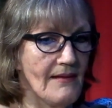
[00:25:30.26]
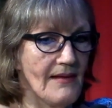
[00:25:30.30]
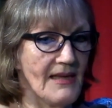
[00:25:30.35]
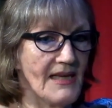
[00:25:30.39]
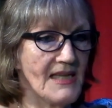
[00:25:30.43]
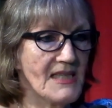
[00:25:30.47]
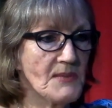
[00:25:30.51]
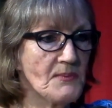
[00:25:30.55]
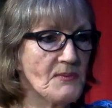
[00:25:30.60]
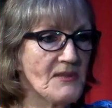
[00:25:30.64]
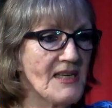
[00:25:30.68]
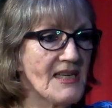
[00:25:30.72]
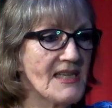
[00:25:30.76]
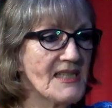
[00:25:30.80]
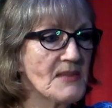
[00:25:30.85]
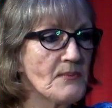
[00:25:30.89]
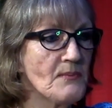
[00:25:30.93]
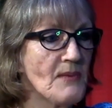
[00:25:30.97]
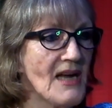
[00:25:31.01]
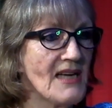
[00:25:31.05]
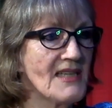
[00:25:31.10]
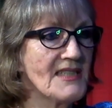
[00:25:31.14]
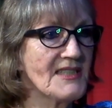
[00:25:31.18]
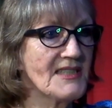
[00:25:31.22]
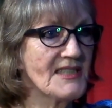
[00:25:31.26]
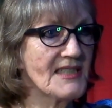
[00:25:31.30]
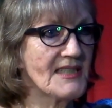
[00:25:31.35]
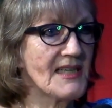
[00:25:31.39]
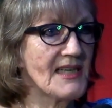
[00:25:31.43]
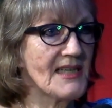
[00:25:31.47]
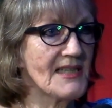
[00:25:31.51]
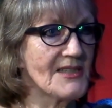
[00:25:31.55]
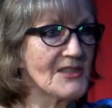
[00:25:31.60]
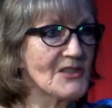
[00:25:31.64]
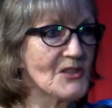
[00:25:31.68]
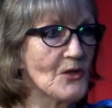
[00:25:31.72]
SBS managed to
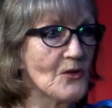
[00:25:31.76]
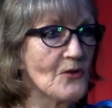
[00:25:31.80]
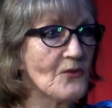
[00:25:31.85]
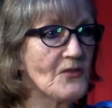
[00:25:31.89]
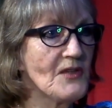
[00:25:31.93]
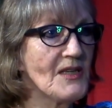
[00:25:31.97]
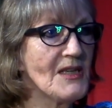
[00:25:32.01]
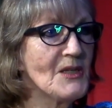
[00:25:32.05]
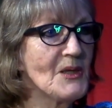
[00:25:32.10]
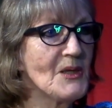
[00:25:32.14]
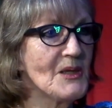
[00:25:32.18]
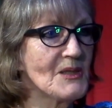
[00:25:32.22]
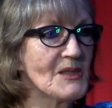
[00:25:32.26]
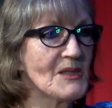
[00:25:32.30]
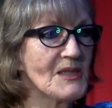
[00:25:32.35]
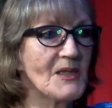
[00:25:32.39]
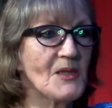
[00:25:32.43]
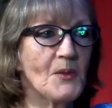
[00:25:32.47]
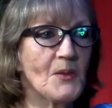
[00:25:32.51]
get itself in is in